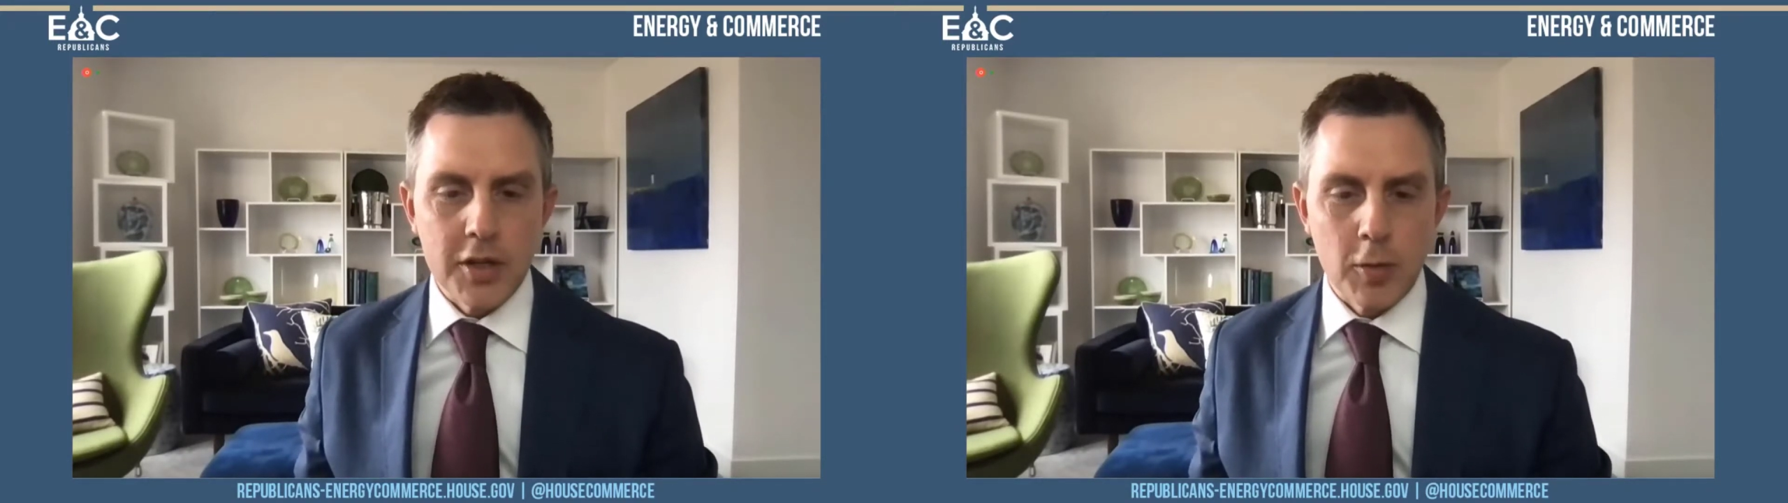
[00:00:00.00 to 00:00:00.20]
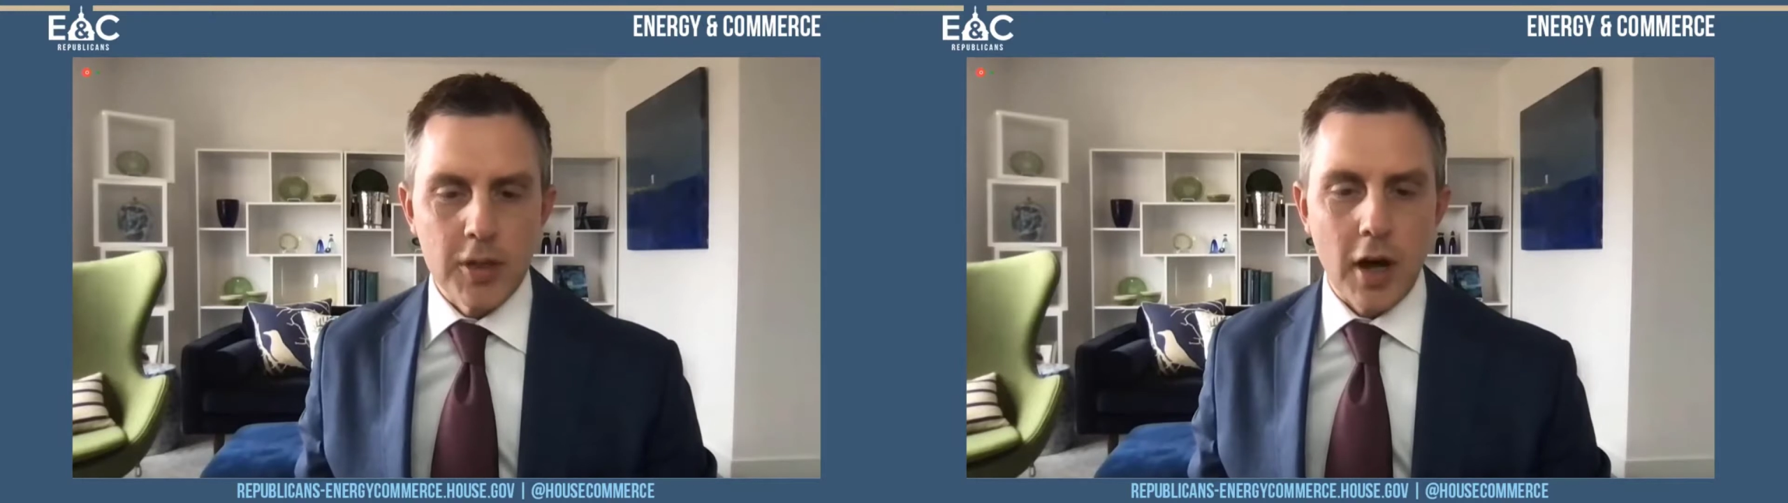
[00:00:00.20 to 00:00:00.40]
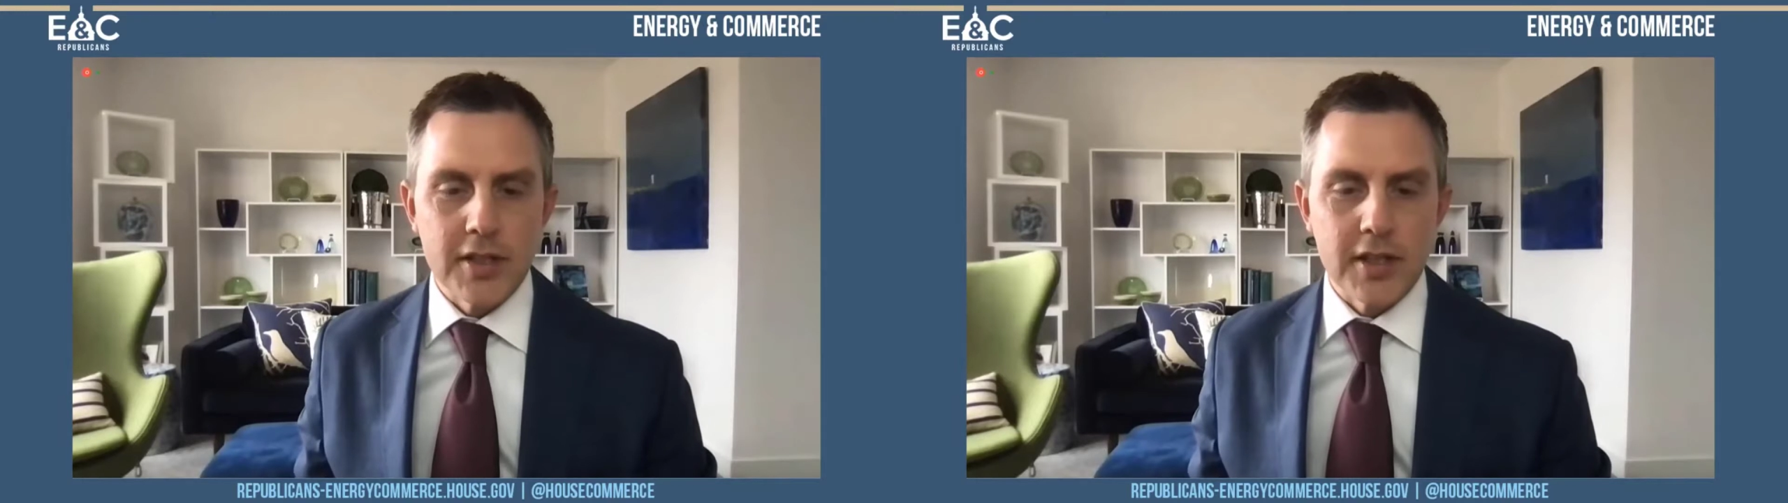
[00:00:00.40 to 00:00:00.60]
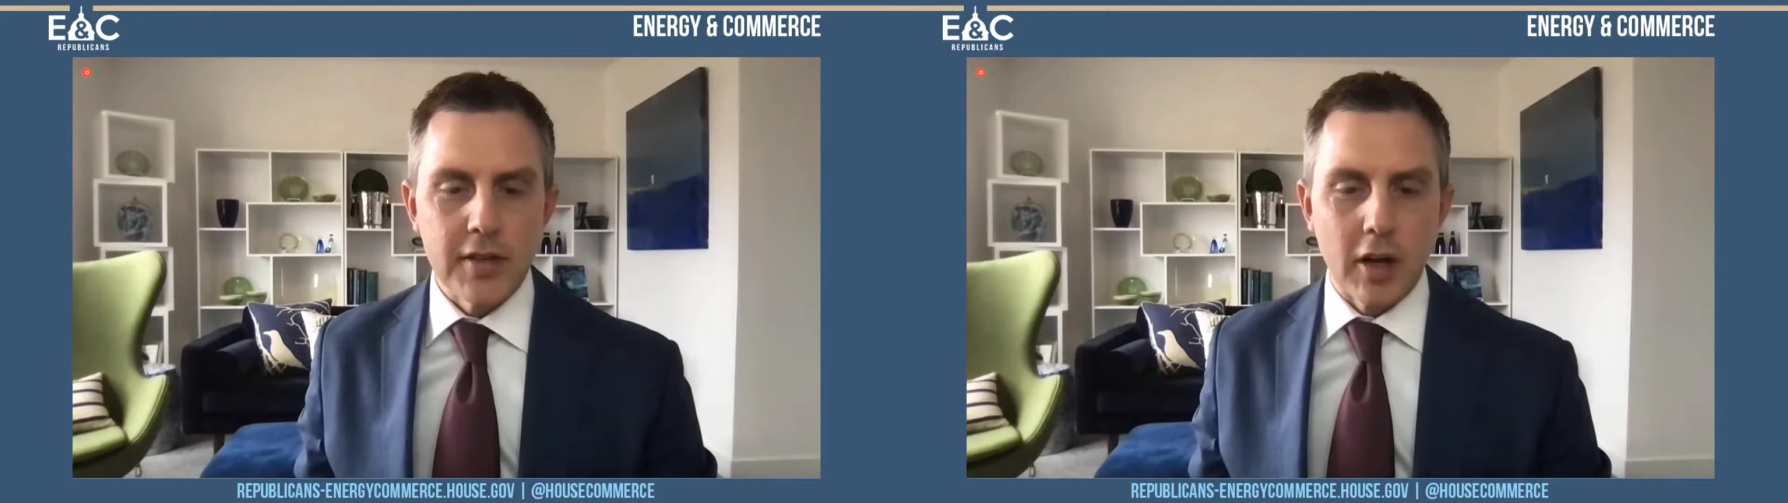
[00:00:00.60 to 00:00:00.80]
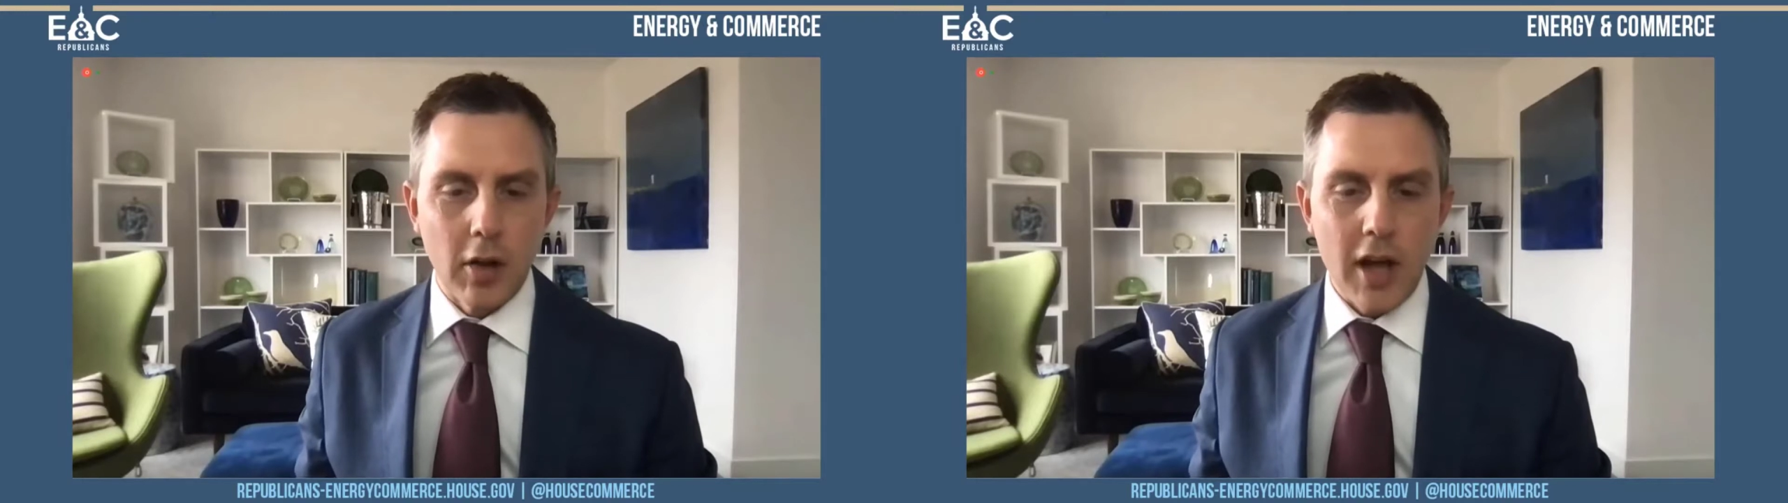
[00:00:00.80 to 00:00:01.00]
This
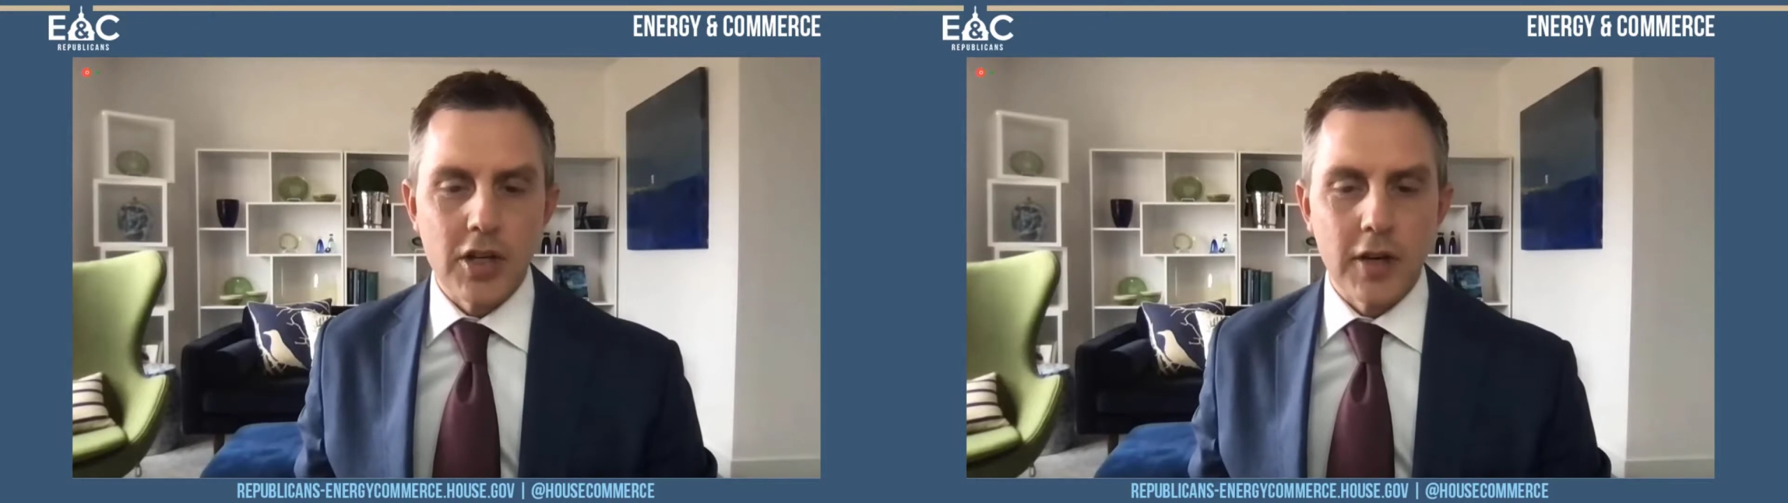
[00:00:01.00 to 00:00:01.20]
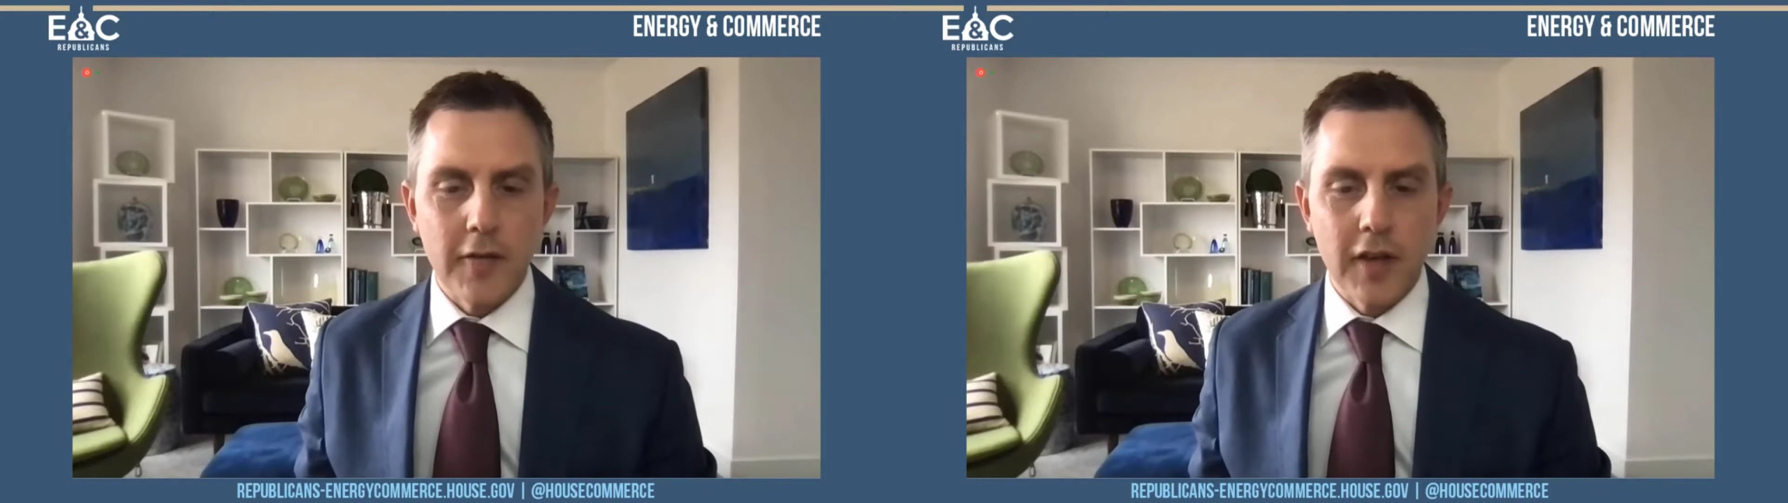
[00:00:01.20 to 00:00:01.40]
results in the collection